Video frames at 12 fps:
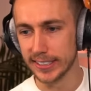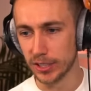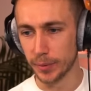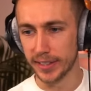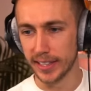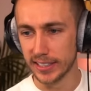going to
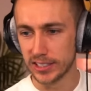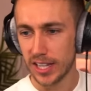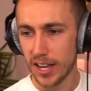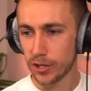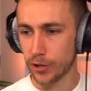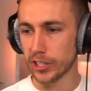win this.
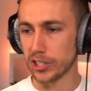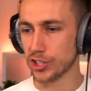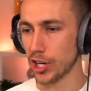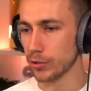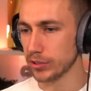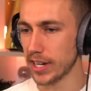Chris's
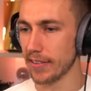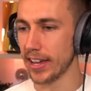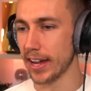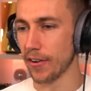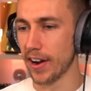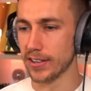jokes never
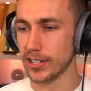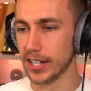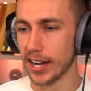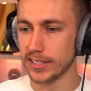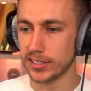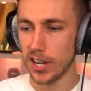hit around you
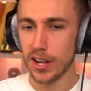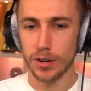guys.